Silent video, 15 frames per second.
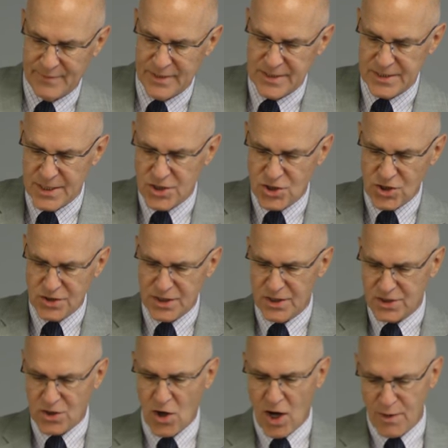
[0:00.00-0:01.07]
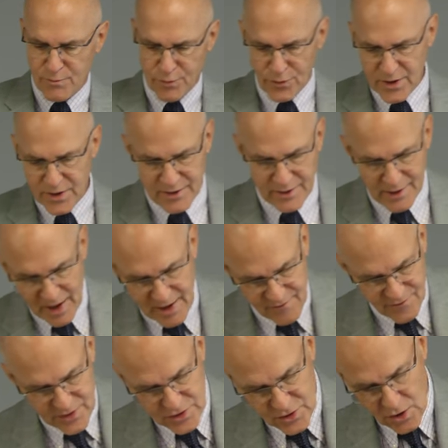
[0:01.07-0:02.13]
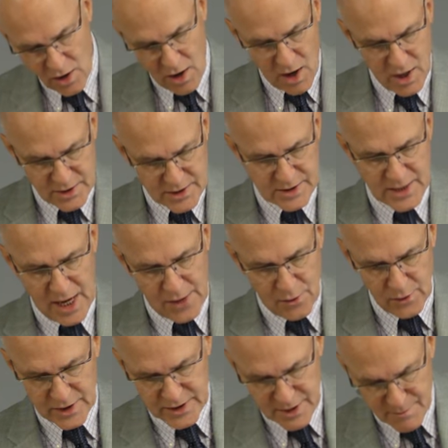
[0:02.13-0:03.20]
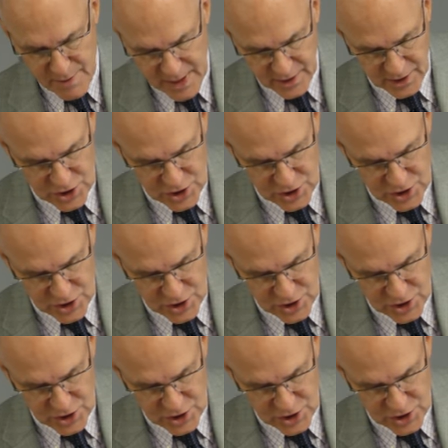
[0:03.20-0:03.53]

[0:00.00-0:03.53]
You see, just as God breathed life into us, not only to make